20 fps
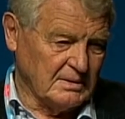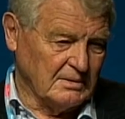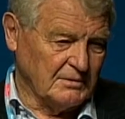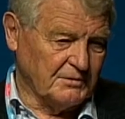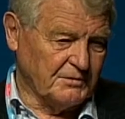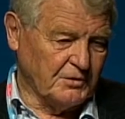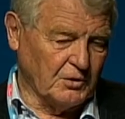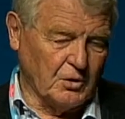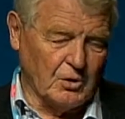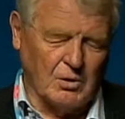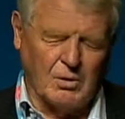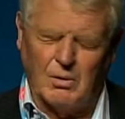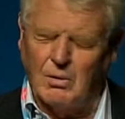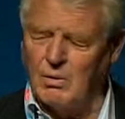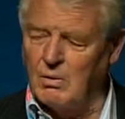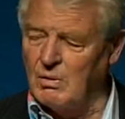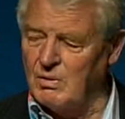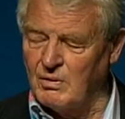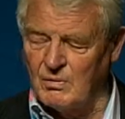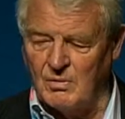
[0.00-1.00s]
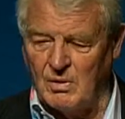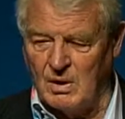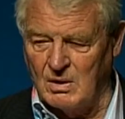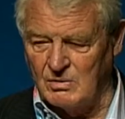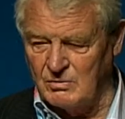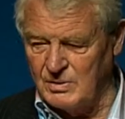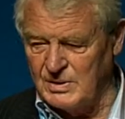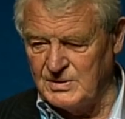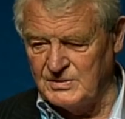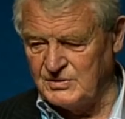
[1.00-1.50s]
for all the wrong
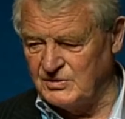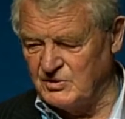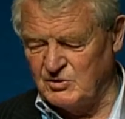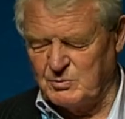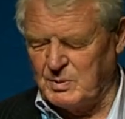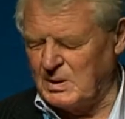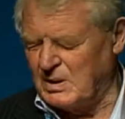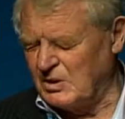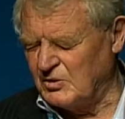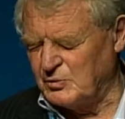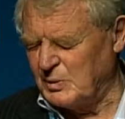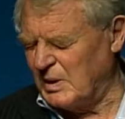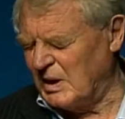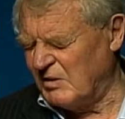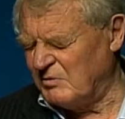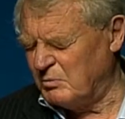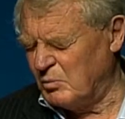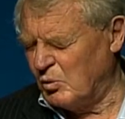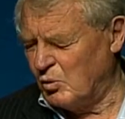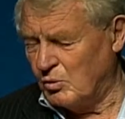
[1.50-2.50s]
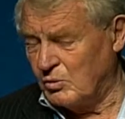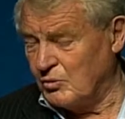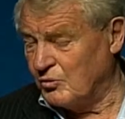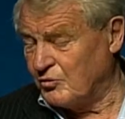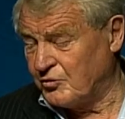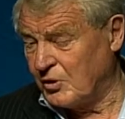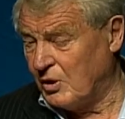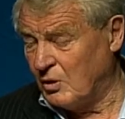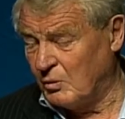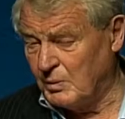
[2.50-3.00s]
reasons, because we'll have more
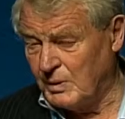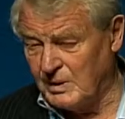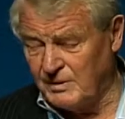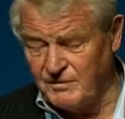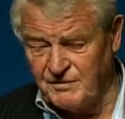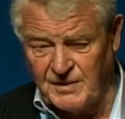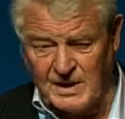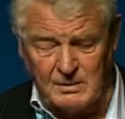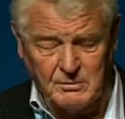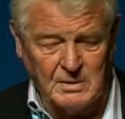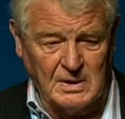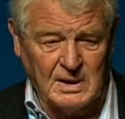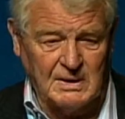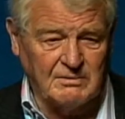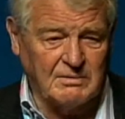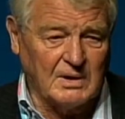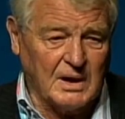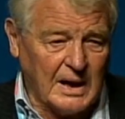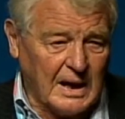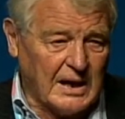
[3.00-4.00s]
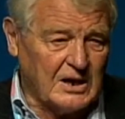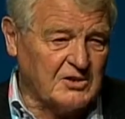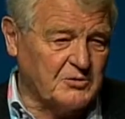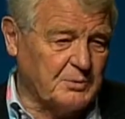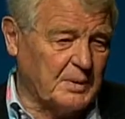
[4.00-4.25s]
control when in fact we'll have less,